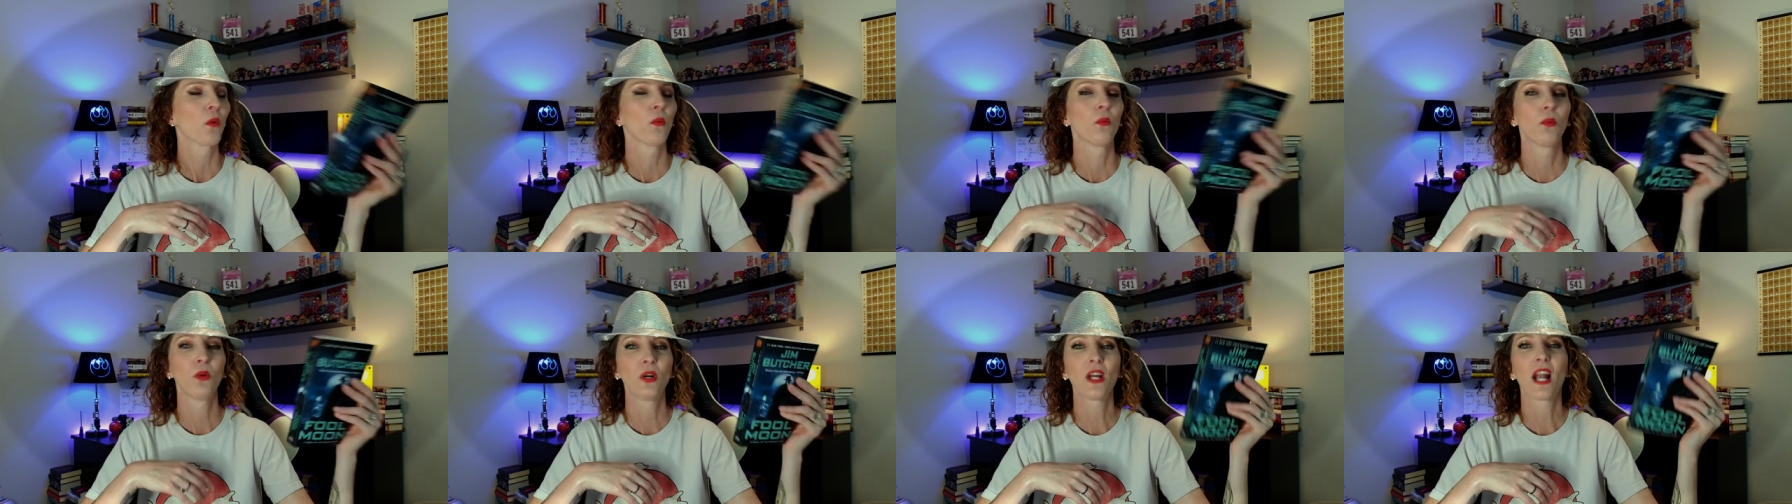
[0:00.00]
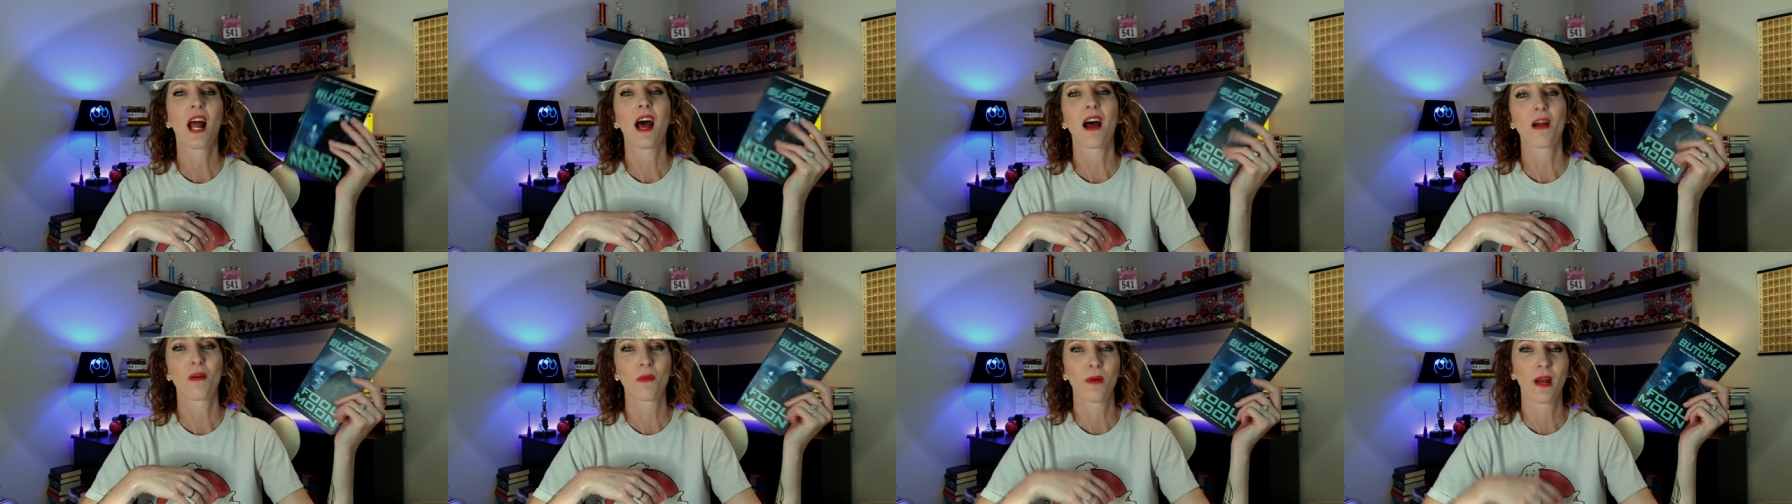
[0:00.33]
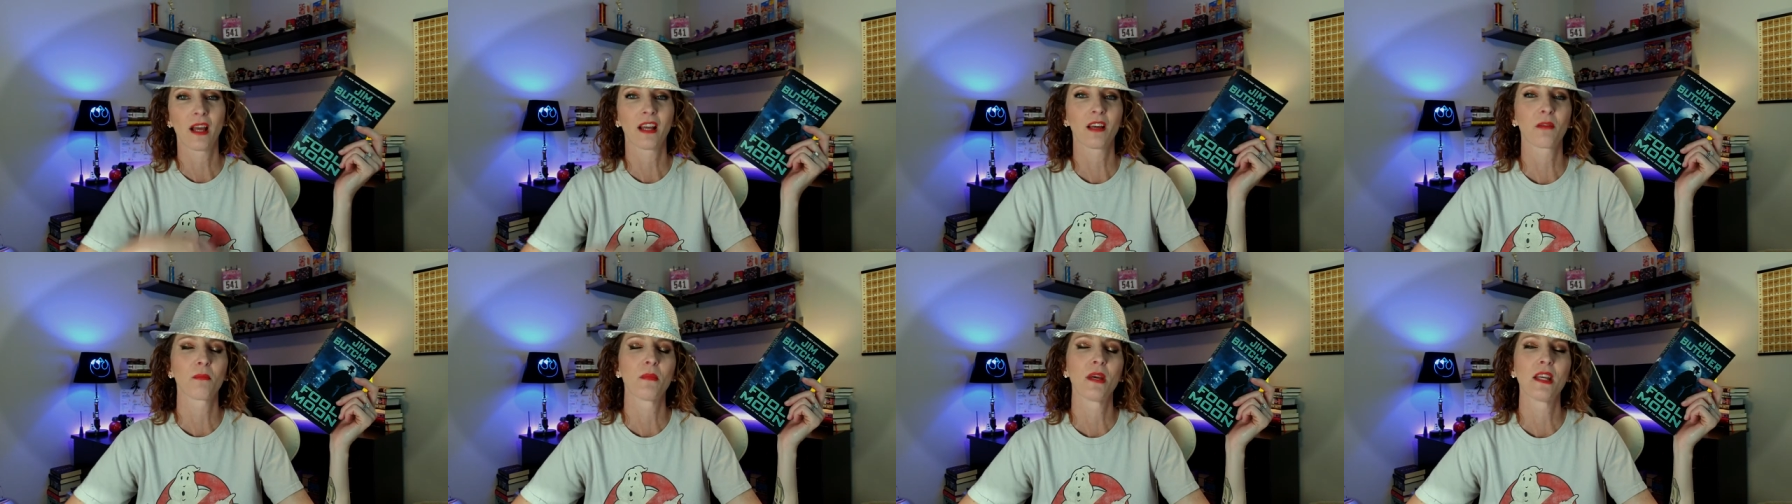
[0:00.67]
Would I
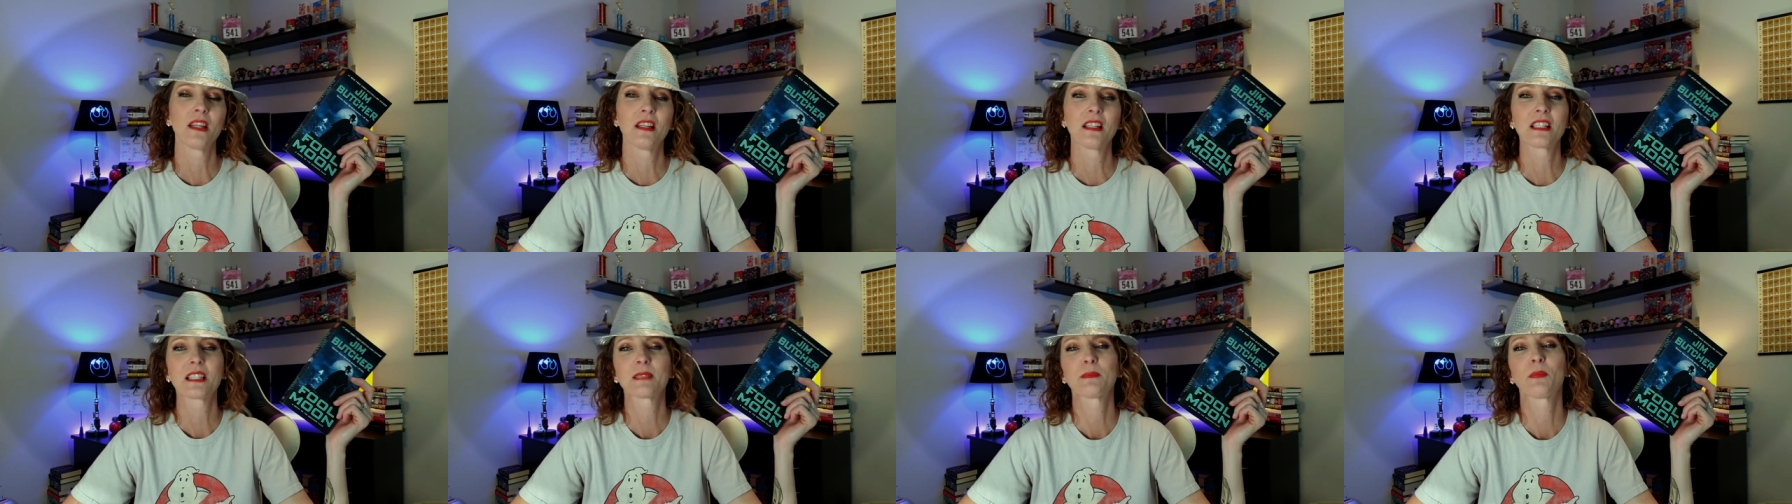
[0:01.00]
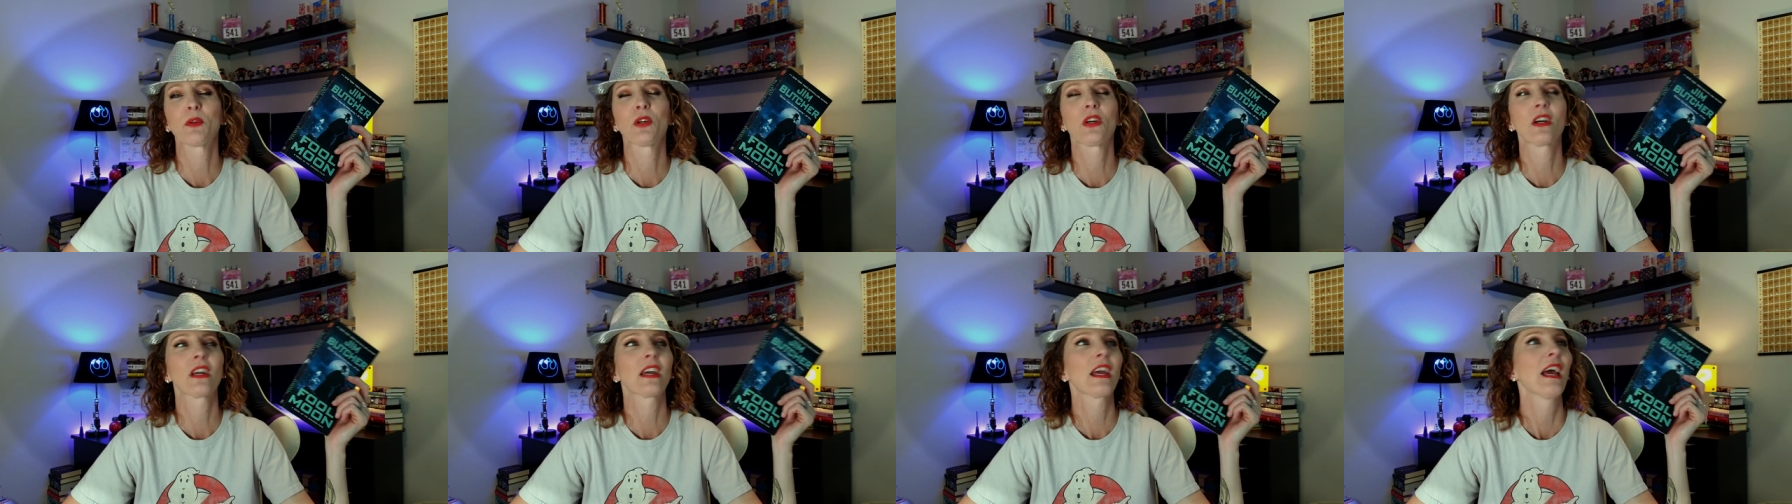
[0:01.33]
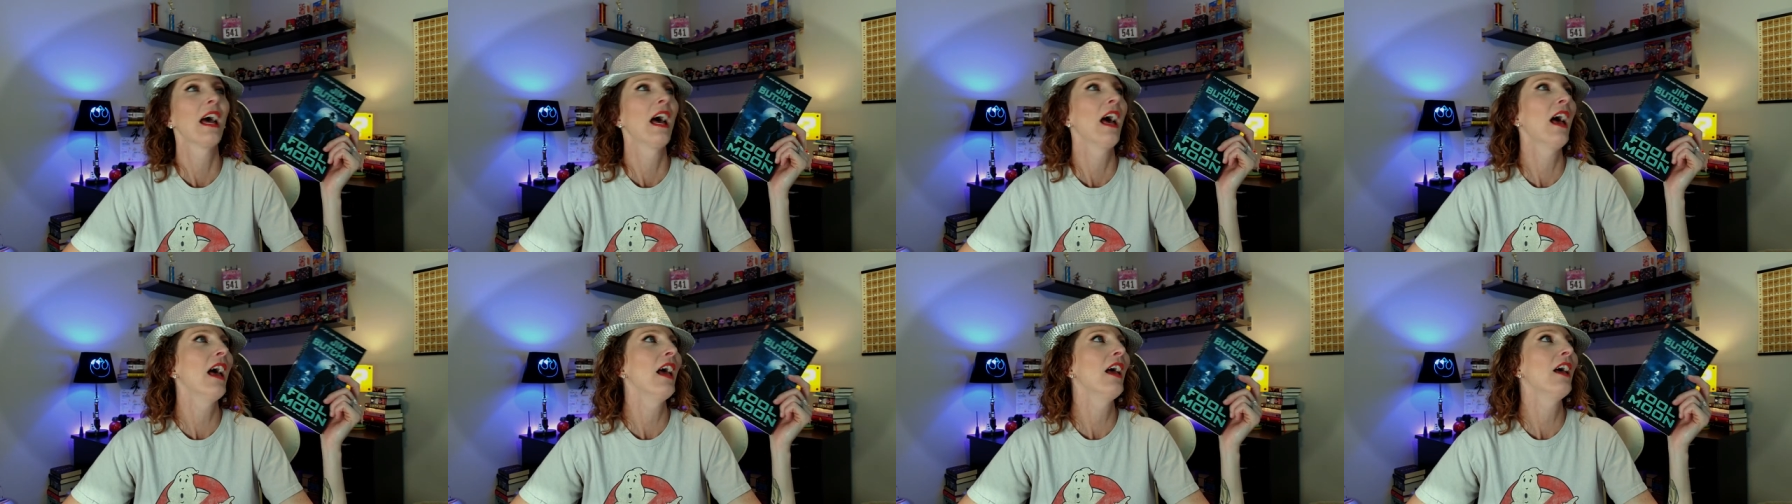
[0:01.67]
recommend this book?
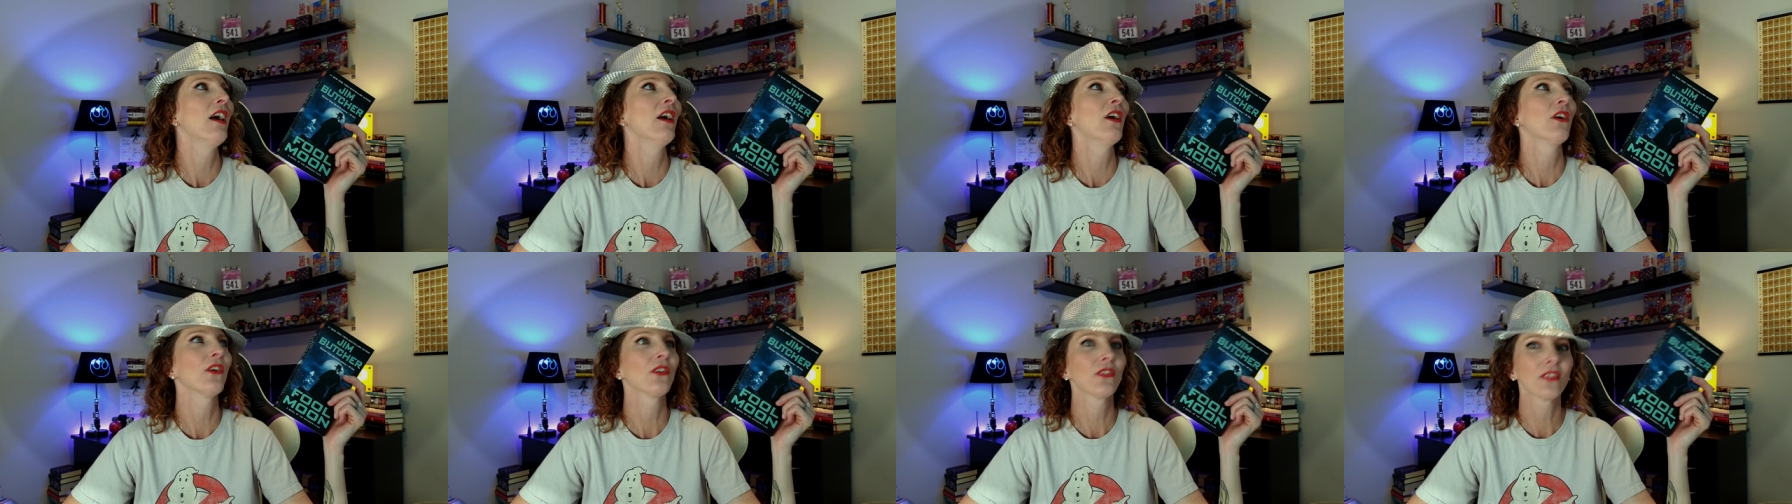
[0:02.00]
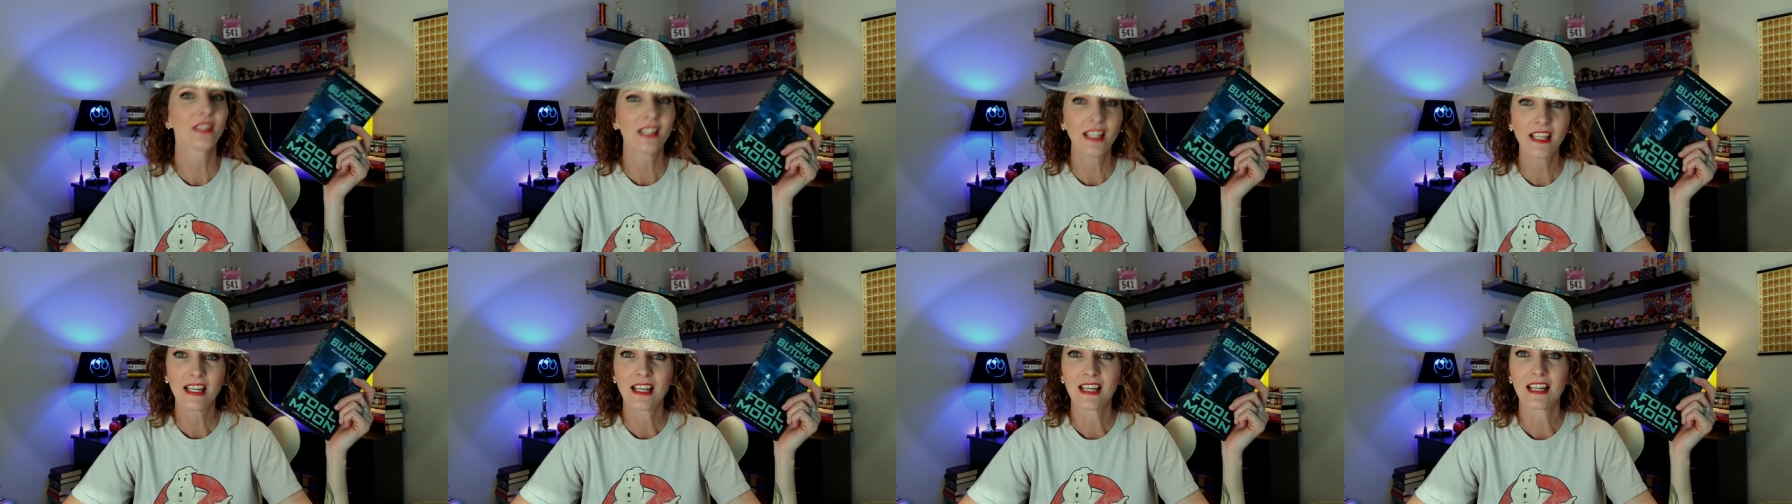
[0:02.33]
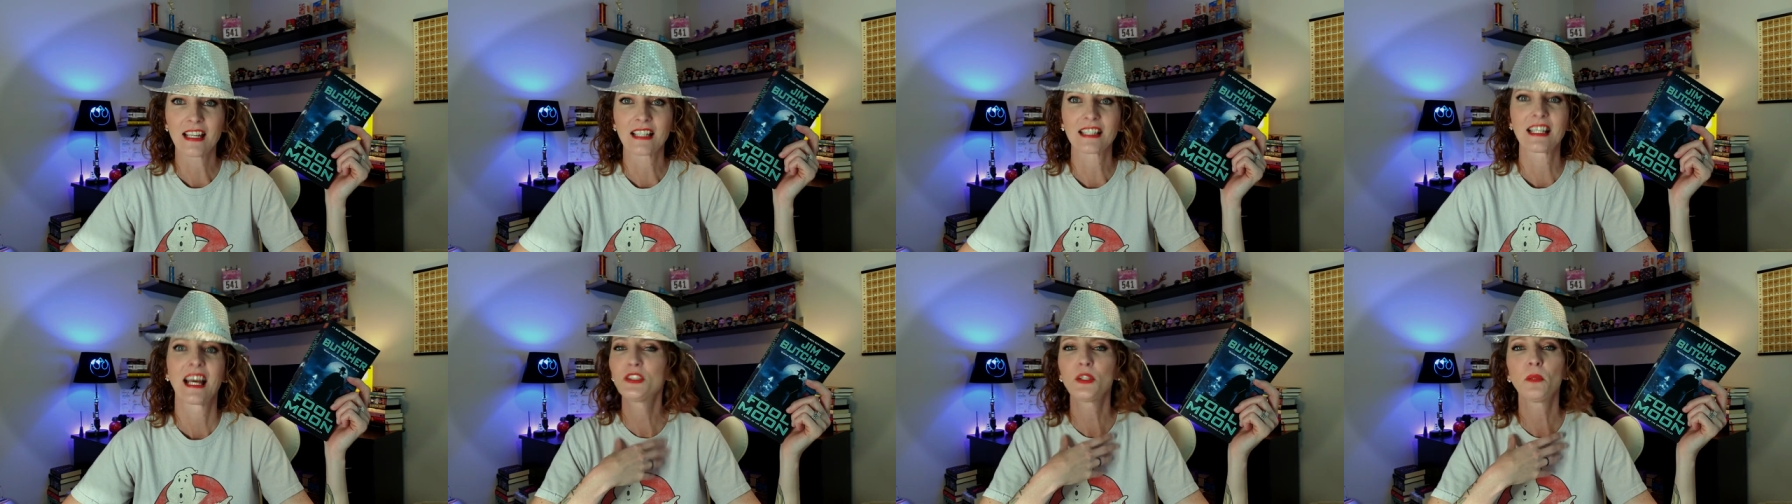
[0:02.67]
Hell yeah.